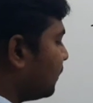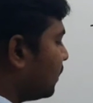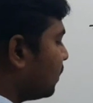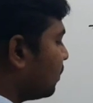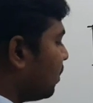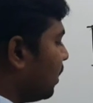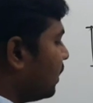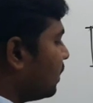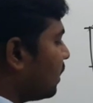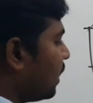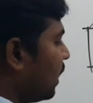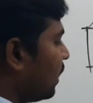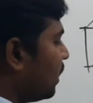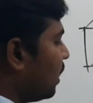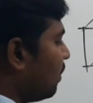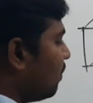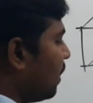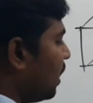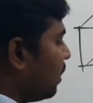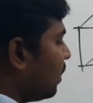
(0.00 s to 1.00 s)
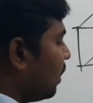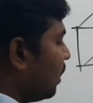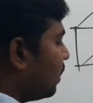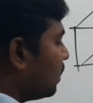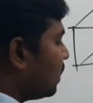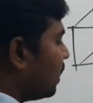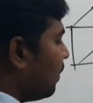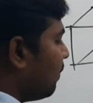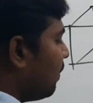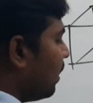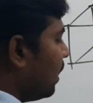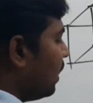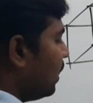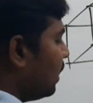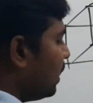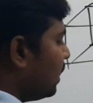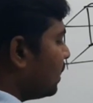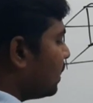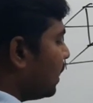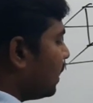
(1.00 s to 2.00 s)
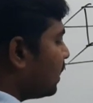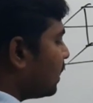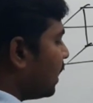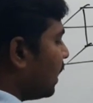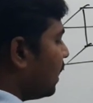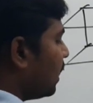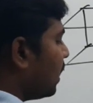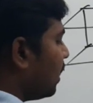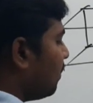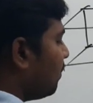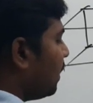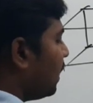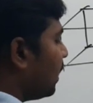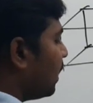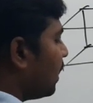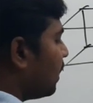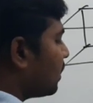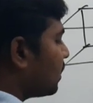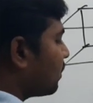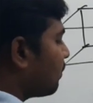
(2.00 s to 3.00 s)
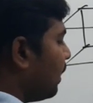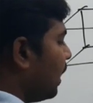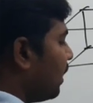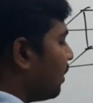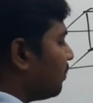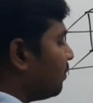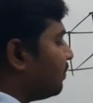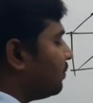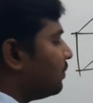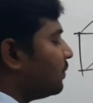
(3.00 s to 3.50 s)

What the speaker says: So it's nothing but 76 centimeters square.